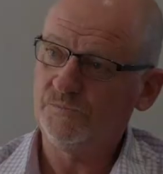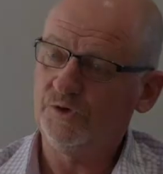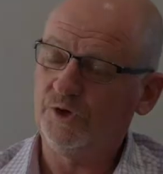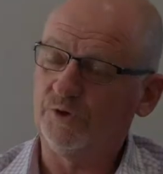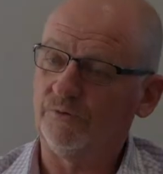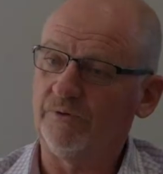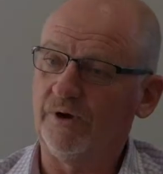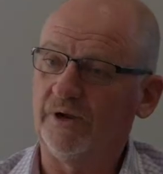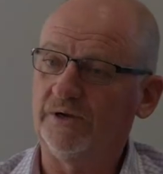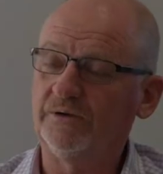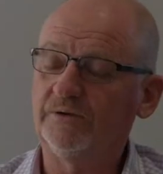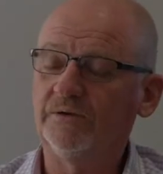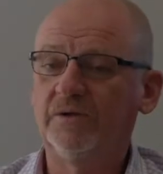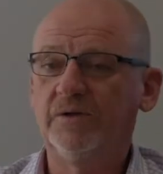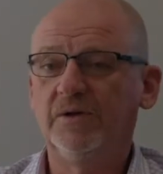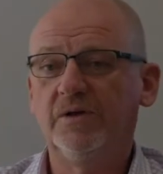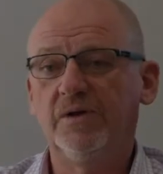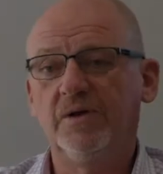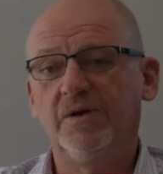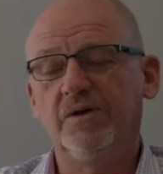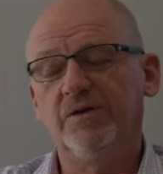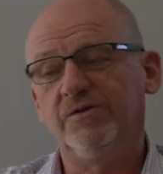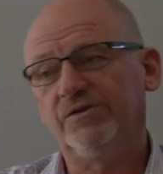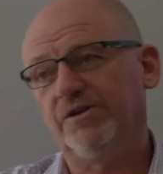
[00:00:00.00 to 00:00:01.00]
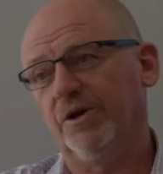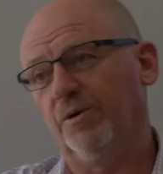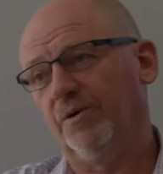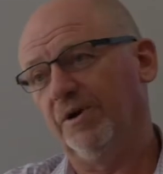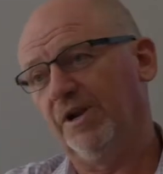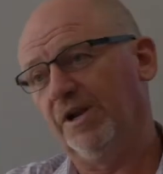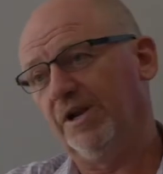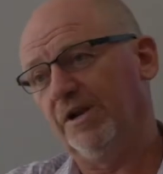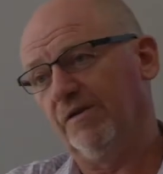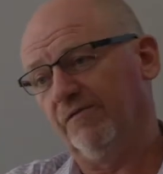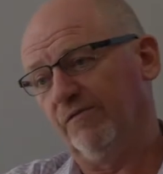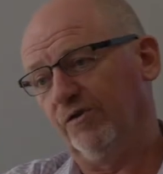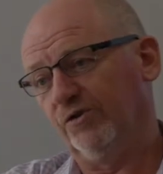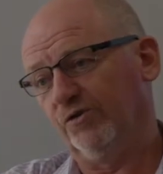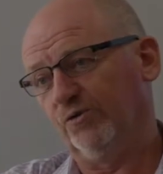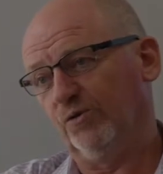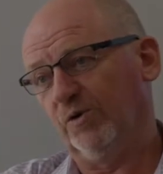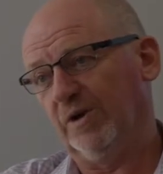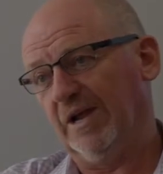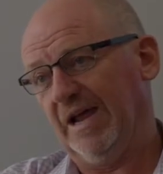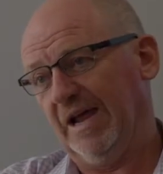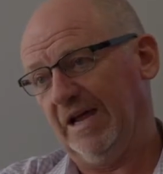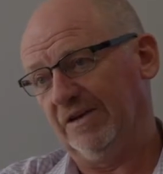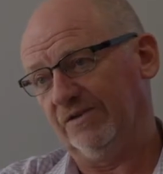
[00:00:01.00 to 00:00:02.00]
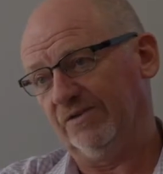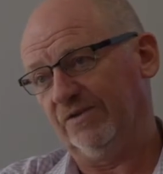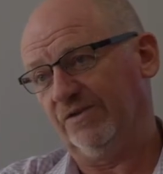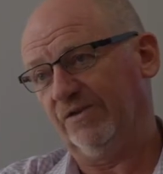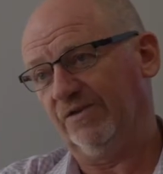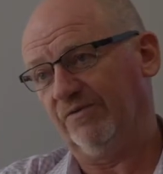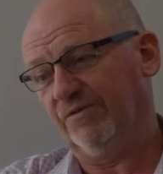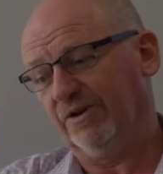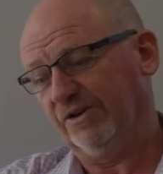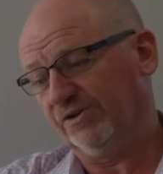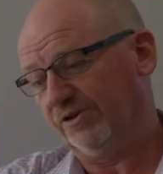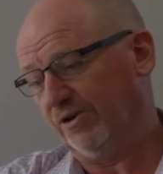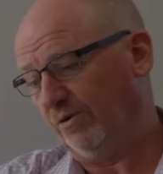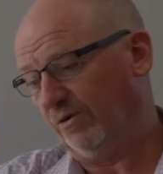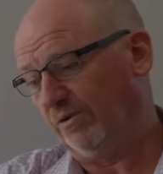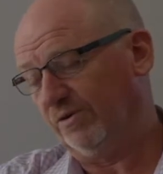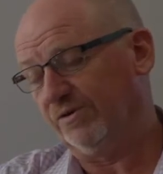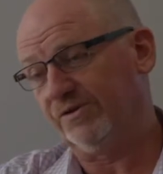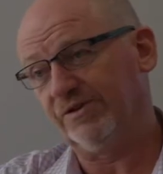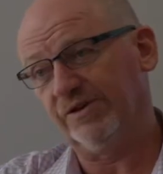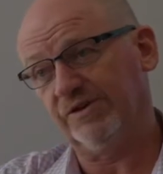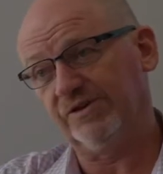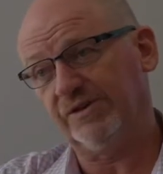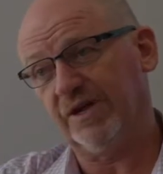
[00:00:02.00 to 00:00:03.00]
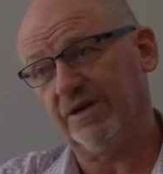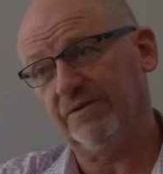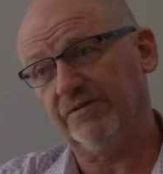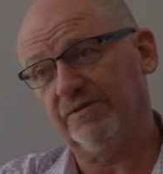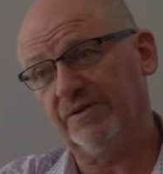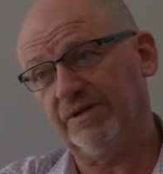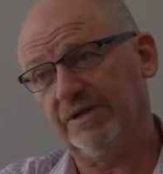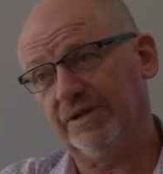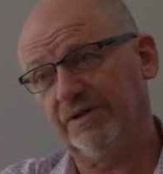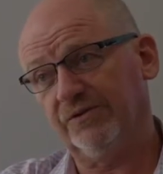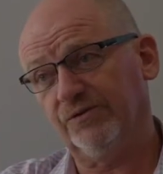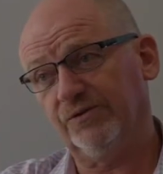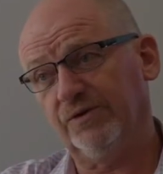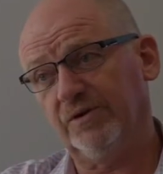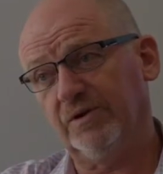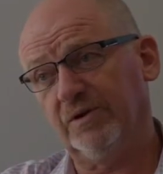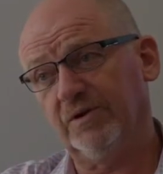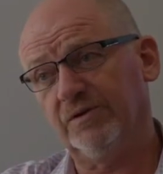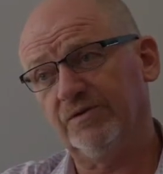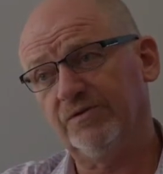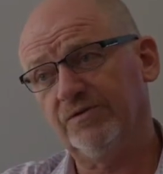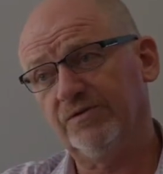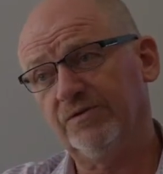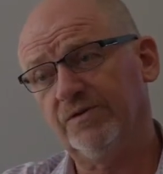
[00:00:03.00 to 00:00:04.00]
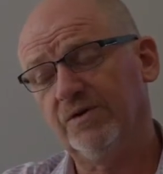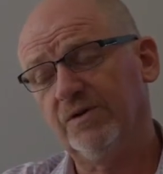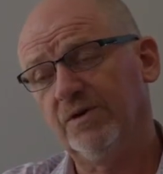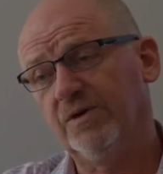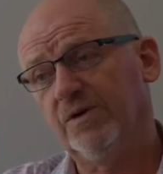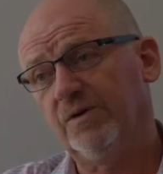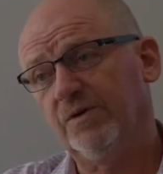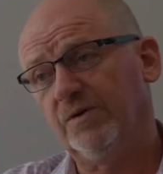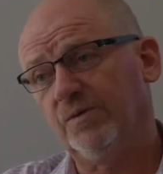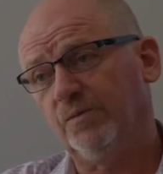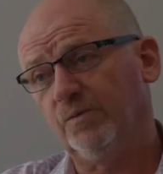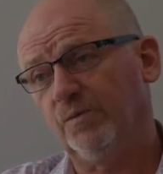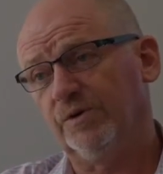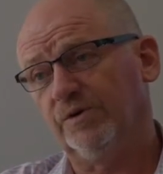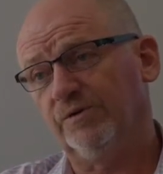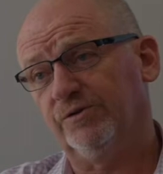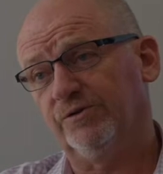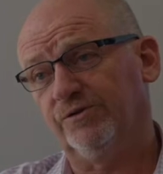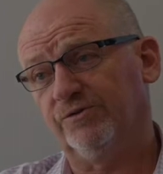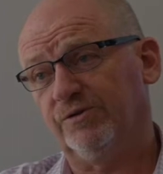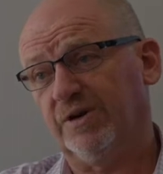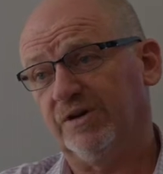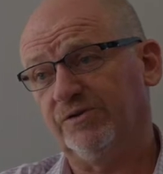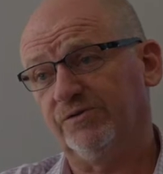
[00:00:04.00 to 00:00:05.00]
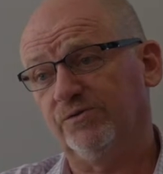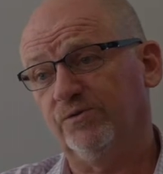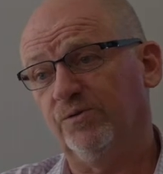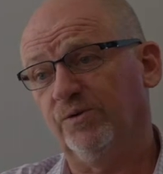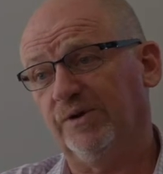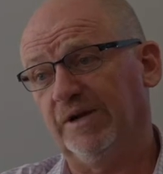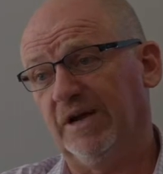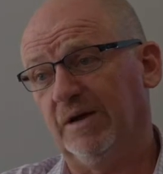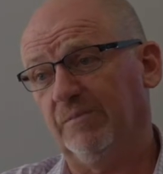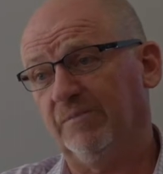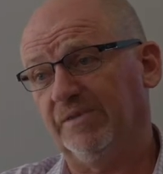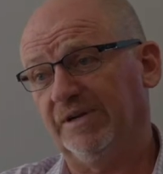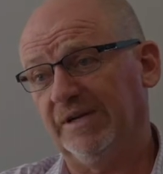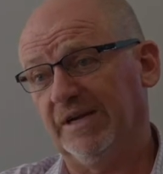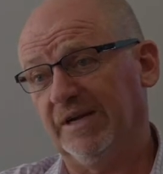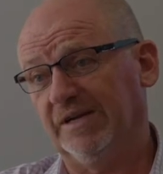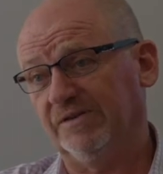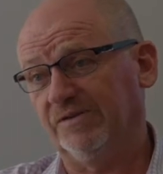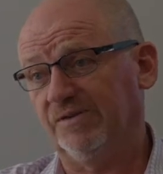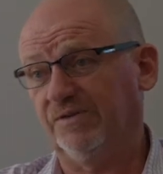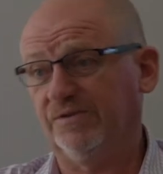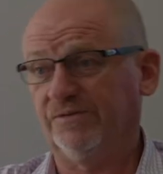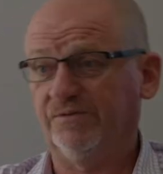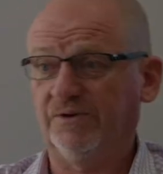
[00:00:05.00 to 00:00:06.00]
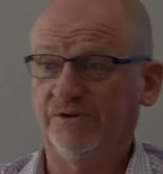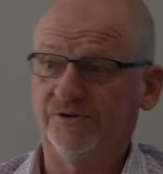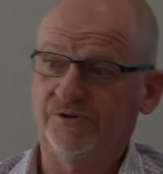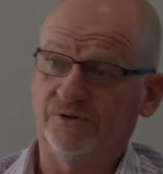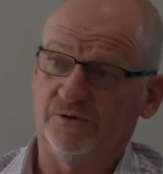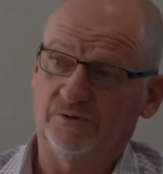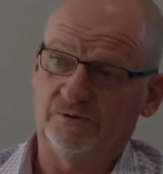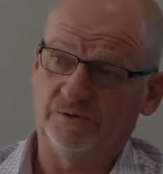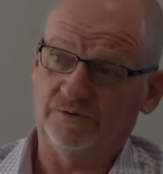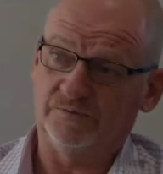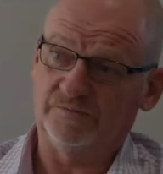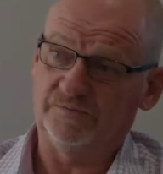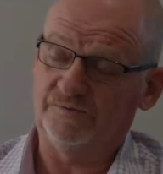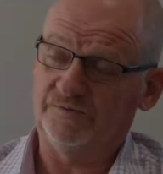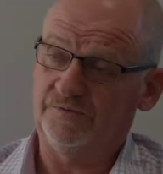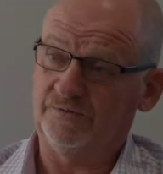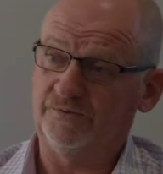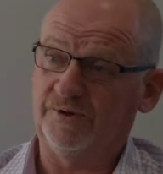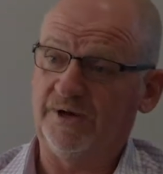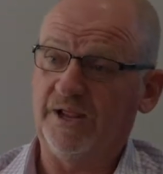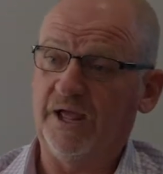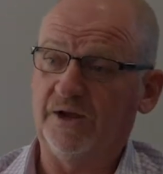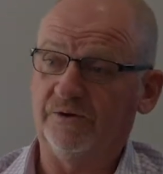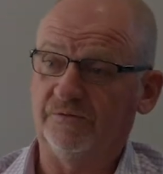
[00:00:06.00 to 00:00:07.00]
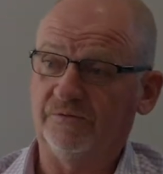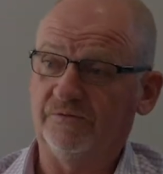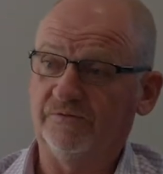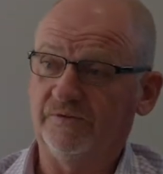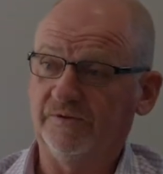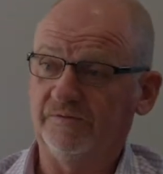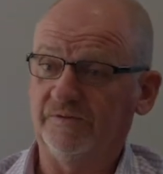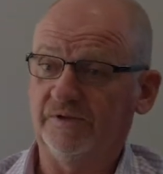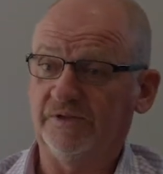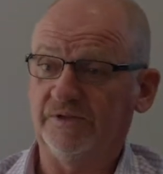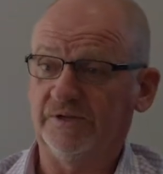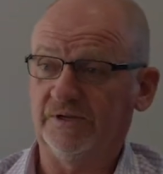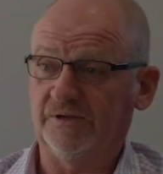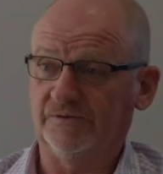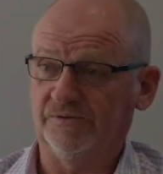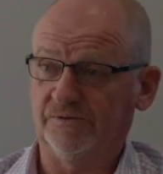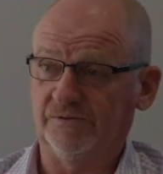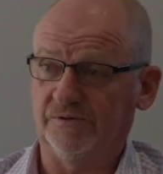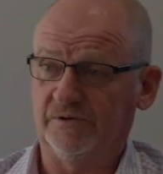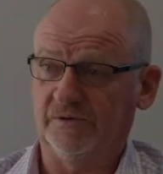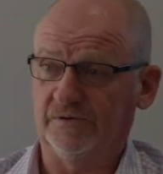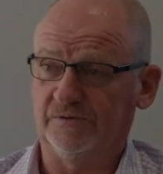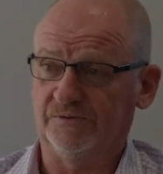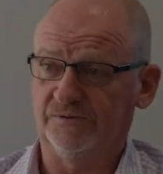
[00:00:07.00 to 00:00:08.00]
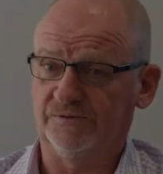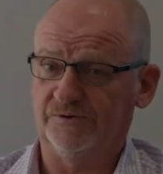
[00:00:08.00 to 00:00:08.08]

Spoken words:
Correct. So an individual has a threshold of $600,000, where a trust or company has a threshold of $350,000.